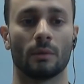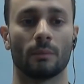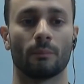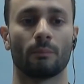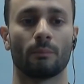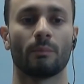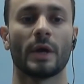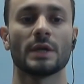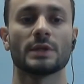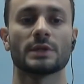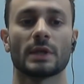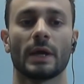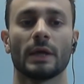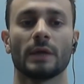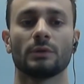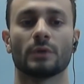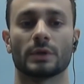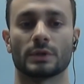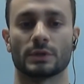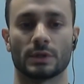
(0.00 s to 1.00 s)
base
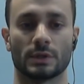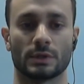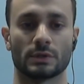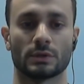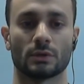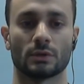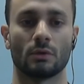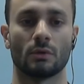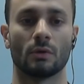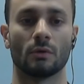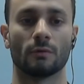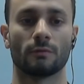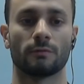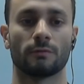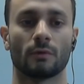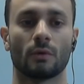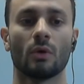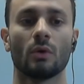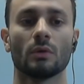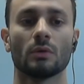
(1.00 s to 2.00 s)
addresses of
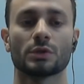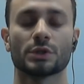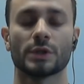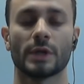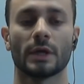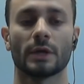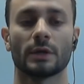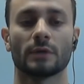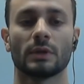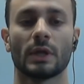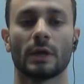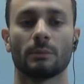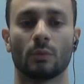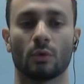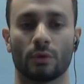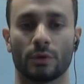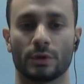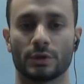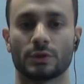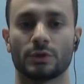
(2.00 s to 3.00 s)
all shared
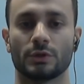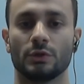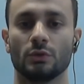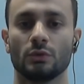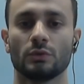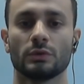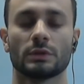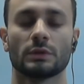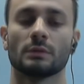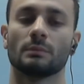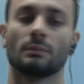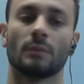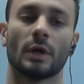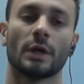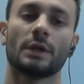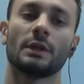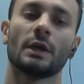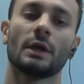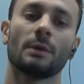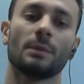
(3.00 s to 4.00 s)
libraries used by
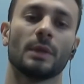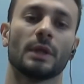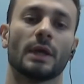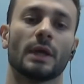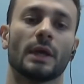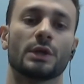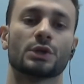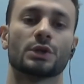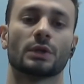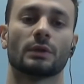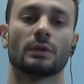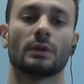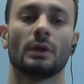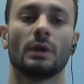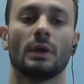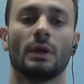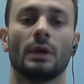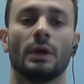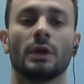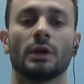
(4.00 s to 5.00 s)
the application,
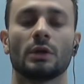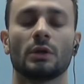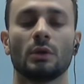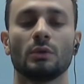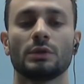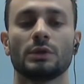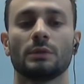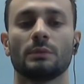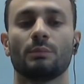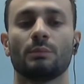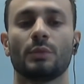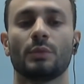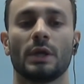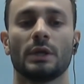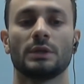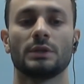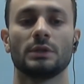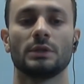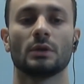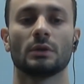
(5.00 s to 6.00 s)
including
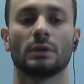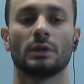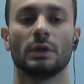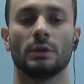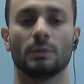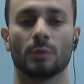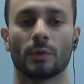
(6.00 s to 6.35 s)
pad.lib.